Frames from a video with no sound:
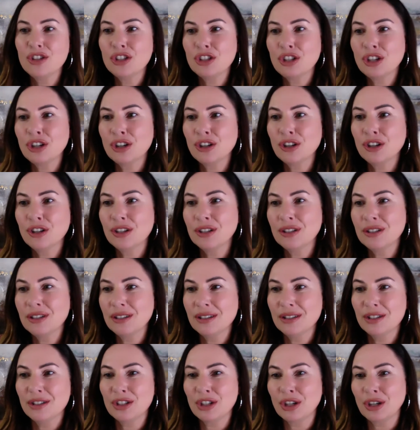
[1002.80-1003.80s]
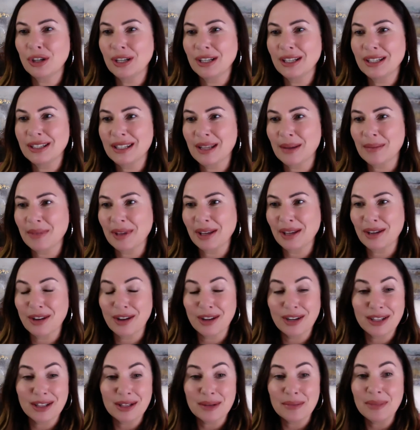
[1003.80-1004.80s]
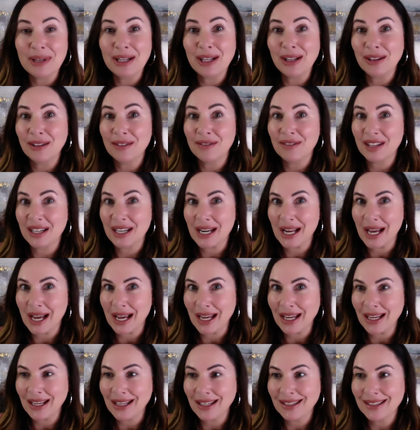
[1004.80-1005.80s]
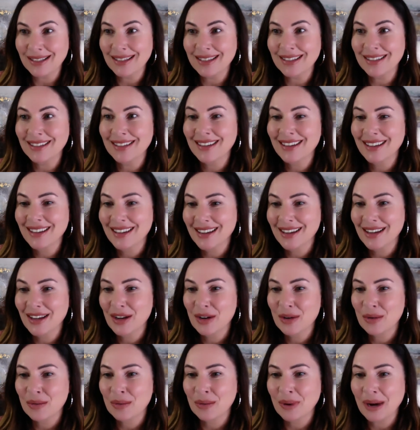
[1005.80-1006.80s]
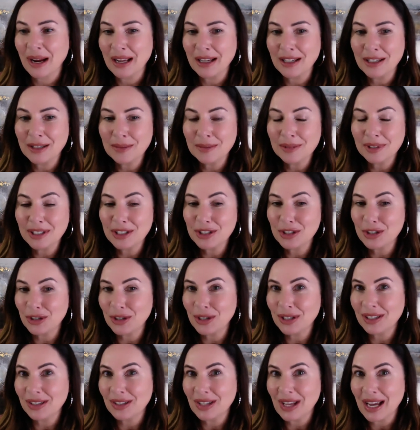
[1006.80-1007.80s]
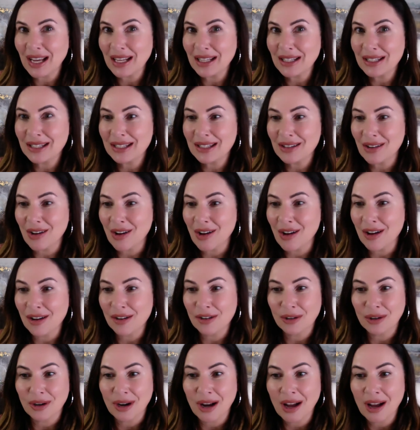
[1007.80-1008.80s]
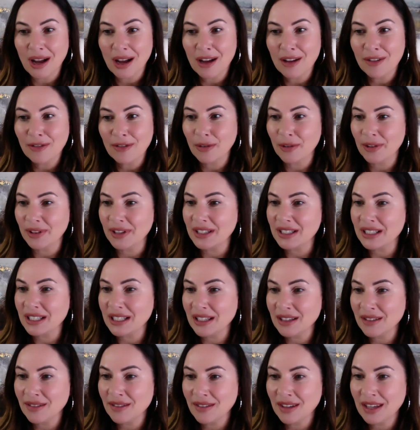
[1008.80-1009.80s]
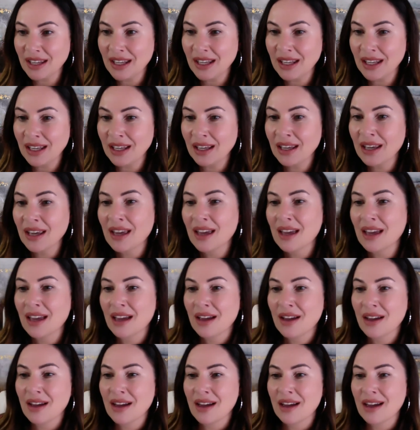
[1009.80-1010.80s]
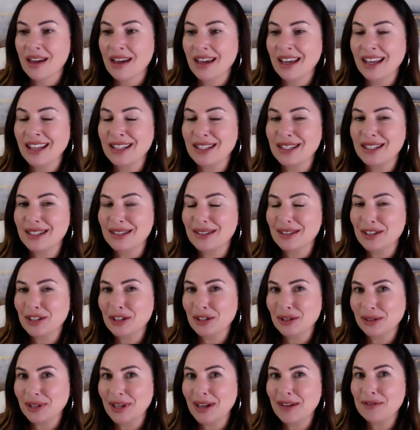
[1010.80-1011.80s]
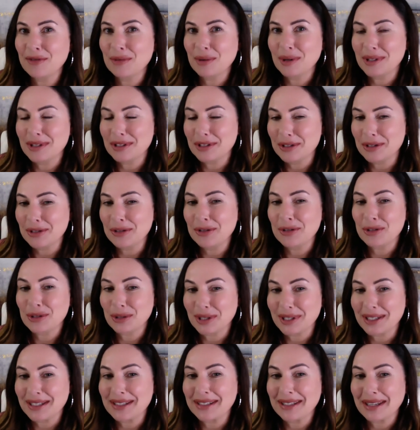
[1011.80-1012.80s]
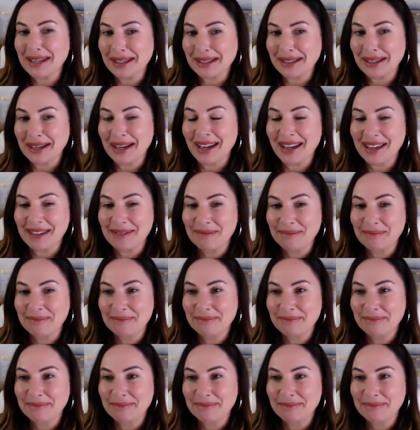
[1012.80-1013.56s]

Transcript: turning something on in the middle of the night, randomly turning lights on or off, or the TV. It's your loved ones usually saying hi.